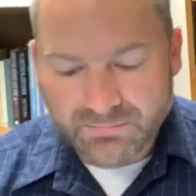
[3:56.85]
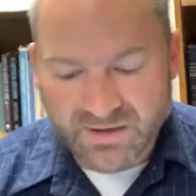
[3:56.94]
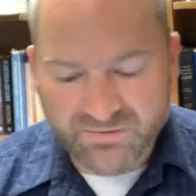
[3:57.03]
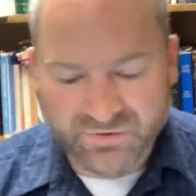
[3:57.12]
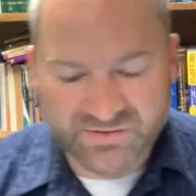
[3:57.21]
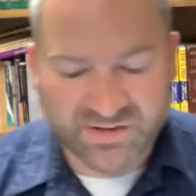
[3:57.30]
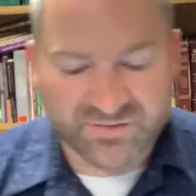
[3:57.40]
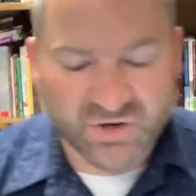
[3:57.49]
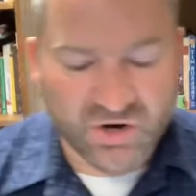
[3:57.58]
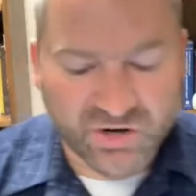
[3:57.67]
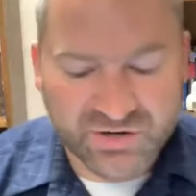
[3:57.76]
Make for yourself an
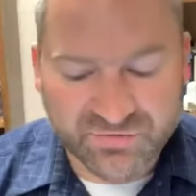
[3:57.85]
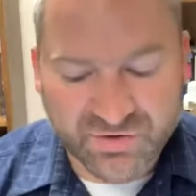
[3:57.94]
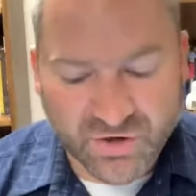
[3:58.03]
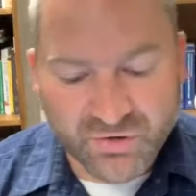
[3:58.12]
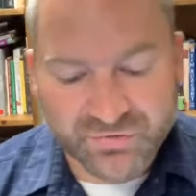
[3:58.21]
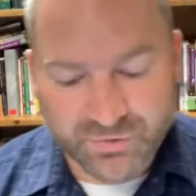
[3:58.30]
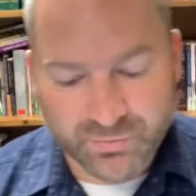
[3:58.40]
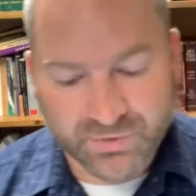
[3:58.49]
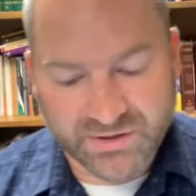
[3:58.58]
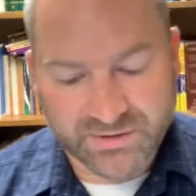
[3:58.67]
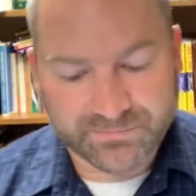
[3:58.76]
ark of gopher
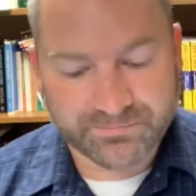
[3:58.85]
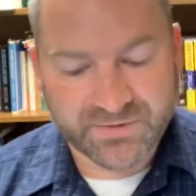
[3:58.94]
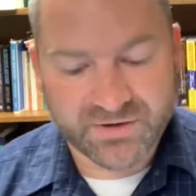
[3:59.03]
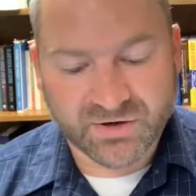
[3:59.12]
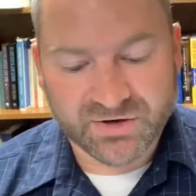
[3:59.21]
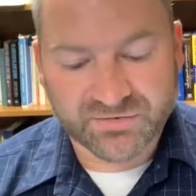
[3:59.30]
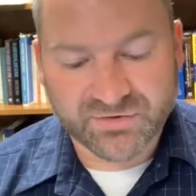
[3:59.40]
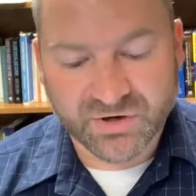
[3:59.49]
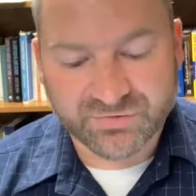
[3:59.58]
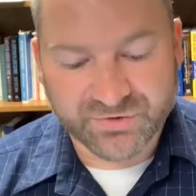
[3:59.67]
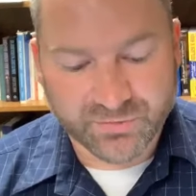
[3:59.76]
wood, an ark of
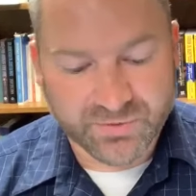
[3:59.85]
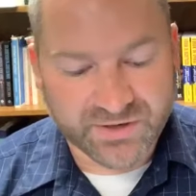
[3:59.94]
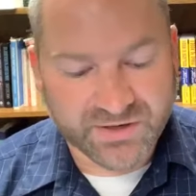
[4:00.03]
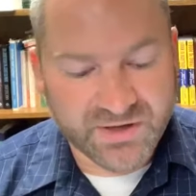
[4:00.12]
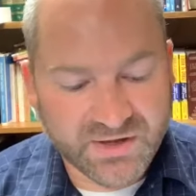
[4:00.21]
gopher wood.